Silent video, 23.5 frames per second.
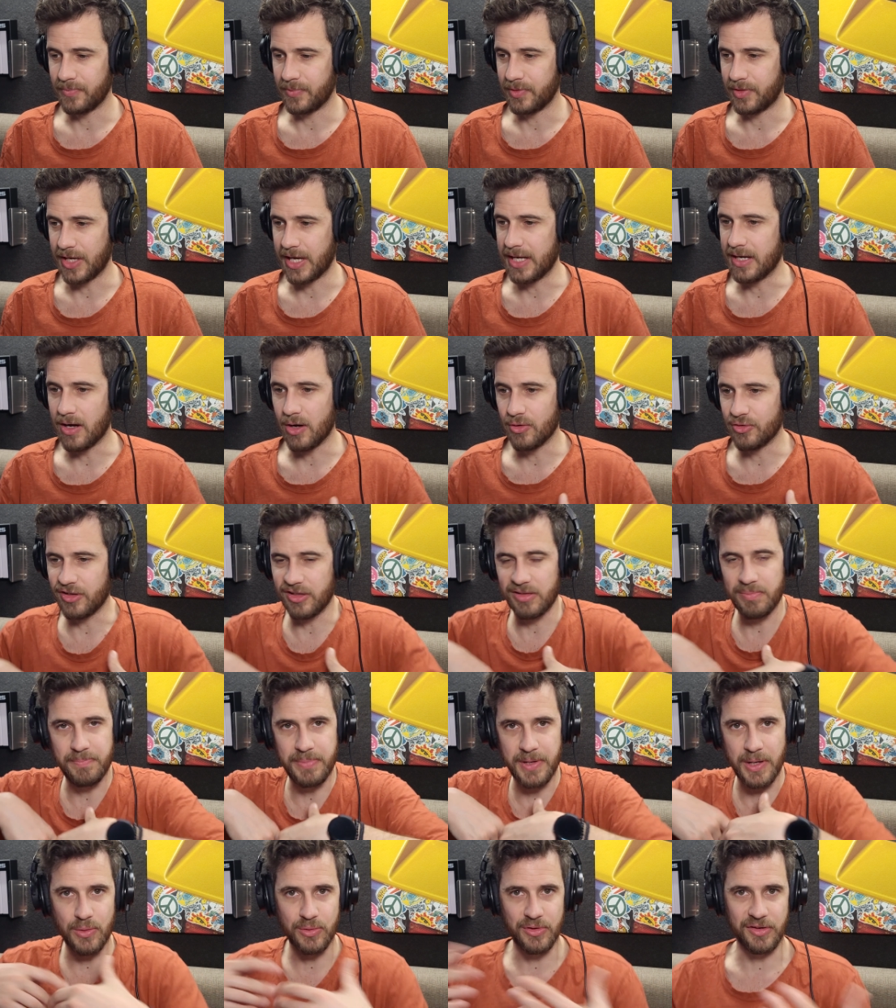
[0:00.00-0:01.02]
then I'll just
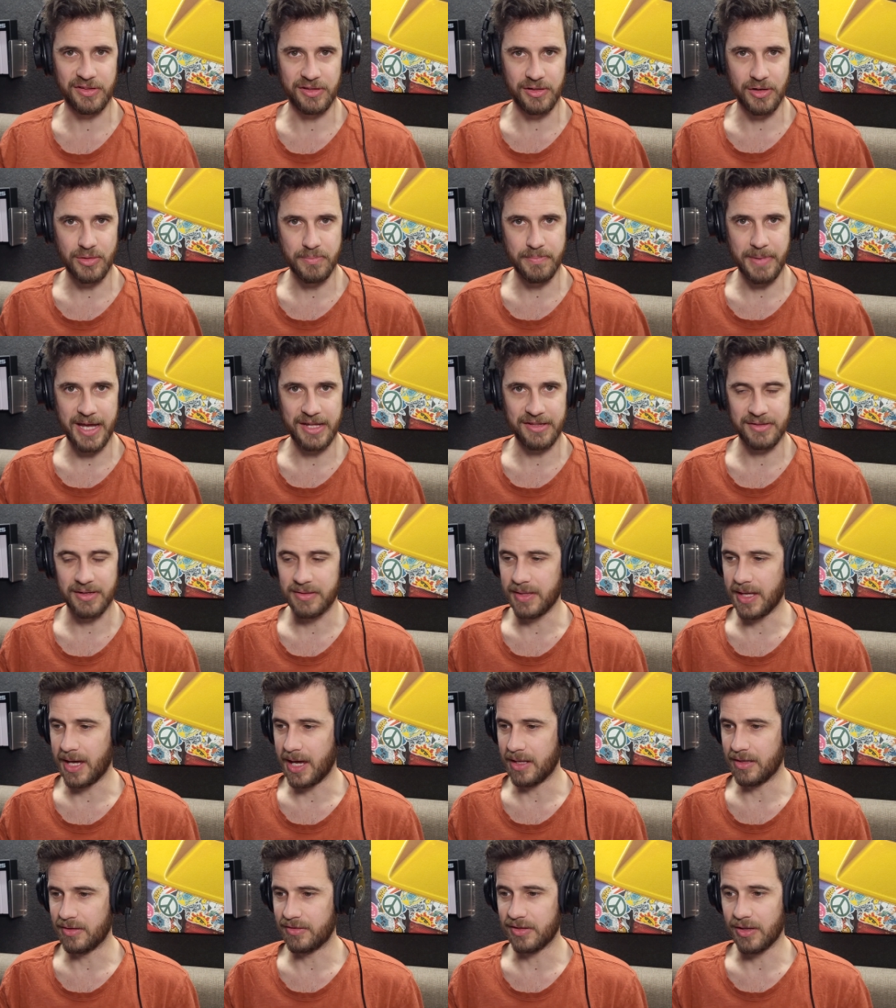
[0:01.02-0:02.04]
build a song based on
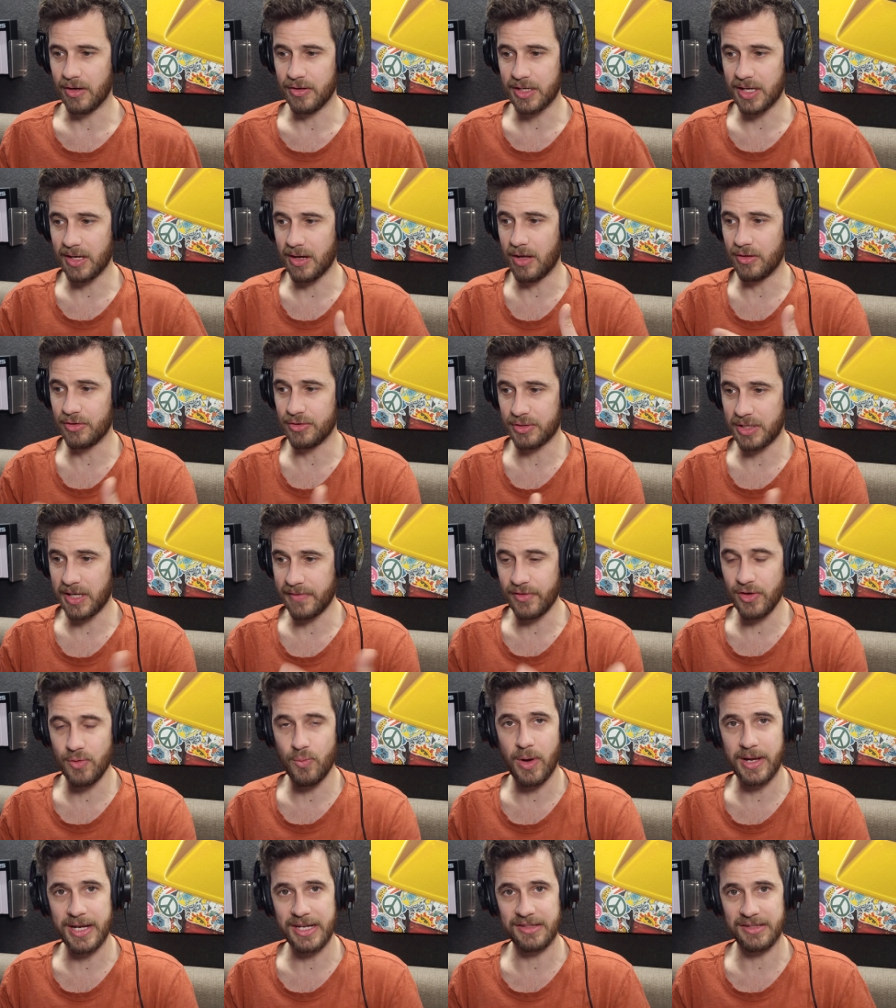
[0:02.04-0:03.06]
that. So I'll give you
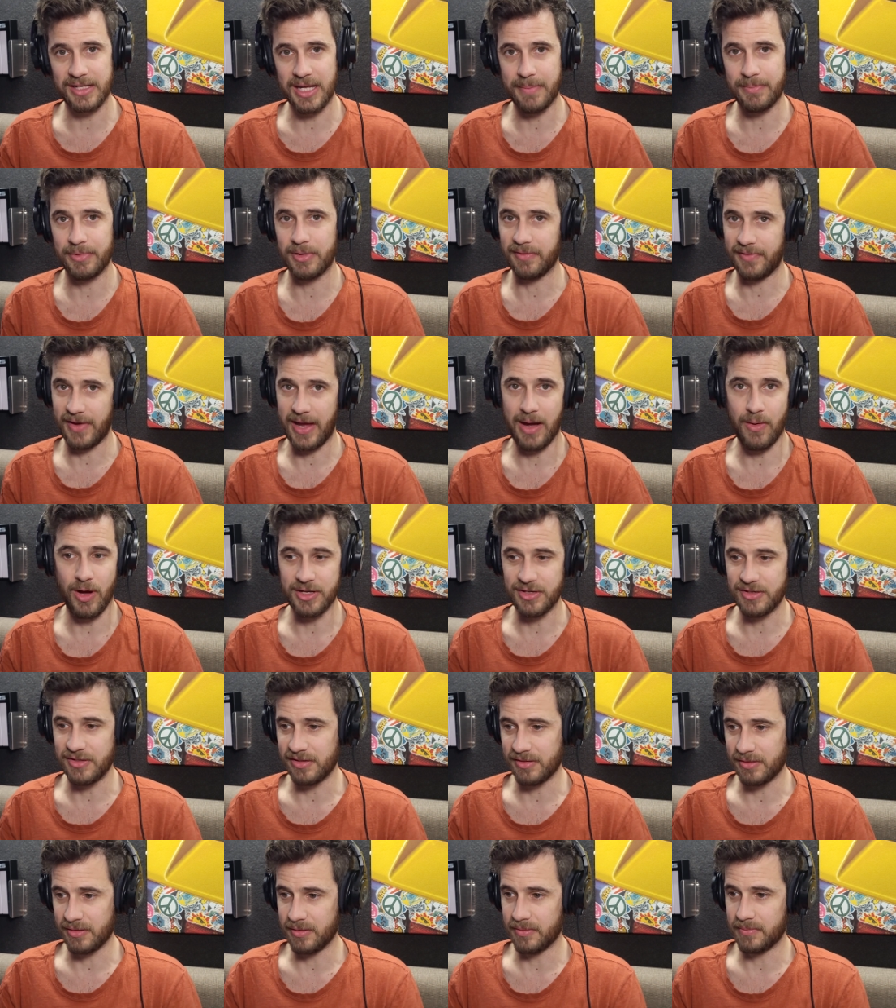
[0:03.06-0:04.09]
one example of how I
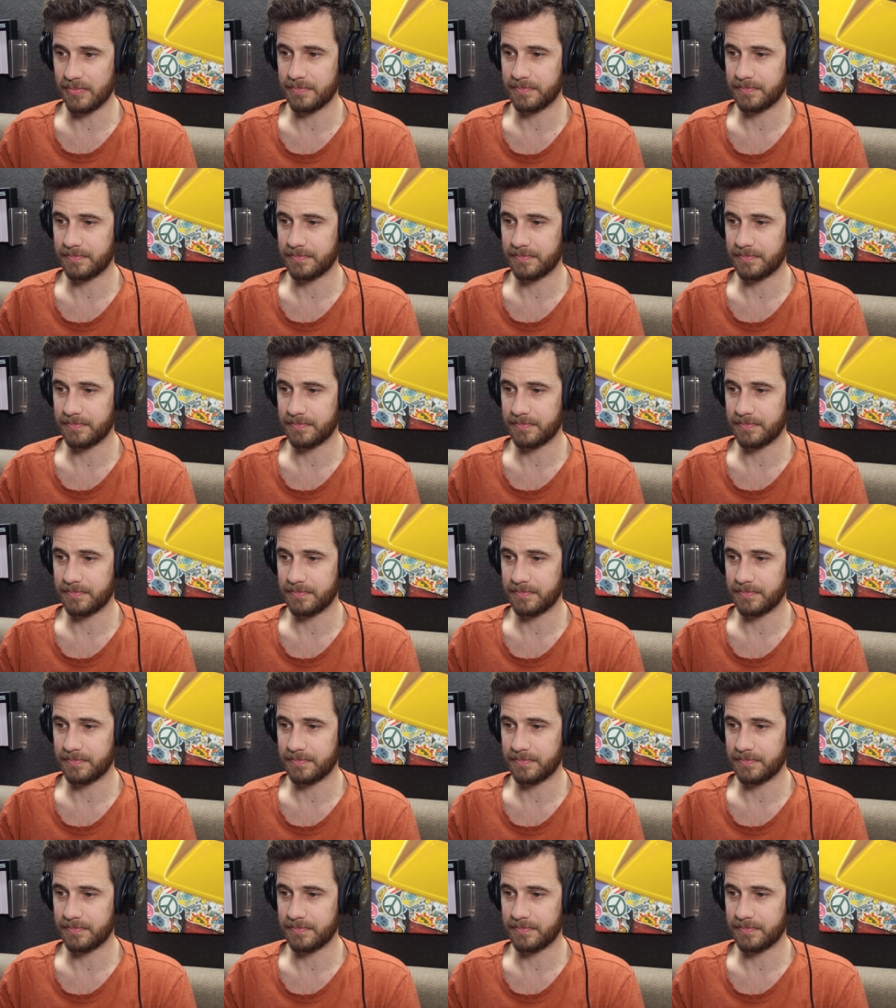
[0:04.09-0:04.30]
used it.